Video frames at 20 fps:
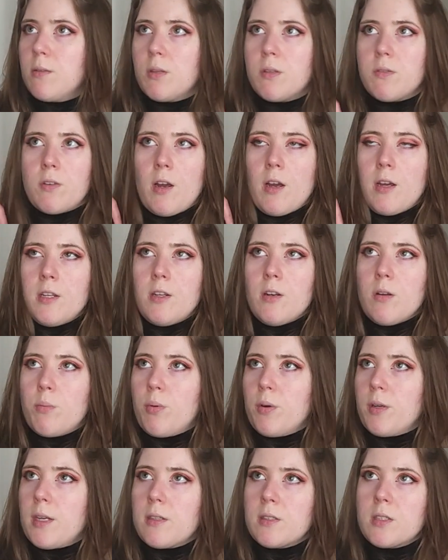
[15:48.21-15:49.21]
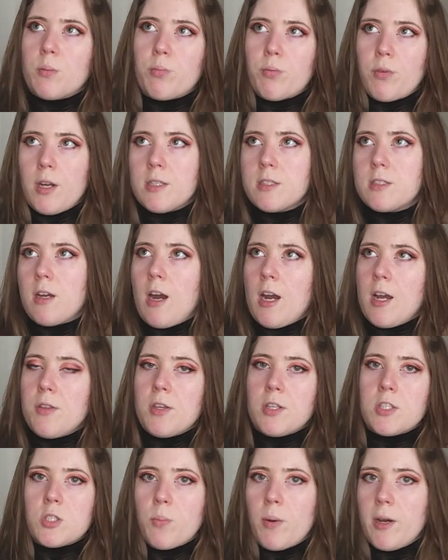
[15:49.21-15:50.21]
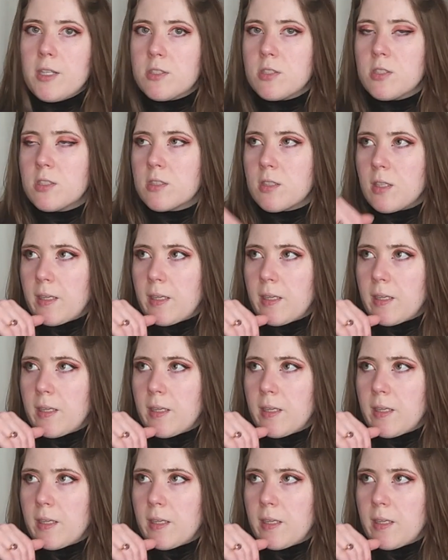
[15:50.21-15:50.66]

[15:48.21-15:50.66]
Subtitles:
We've got, putting out the bread, tithing spices.